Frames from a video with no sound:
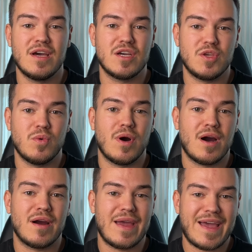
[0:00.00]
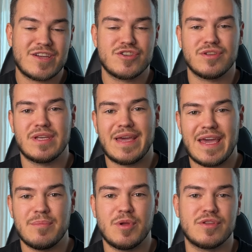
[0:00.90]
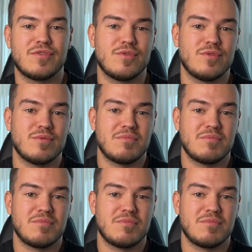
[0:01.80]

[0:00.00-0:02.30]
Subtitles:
you are actually able to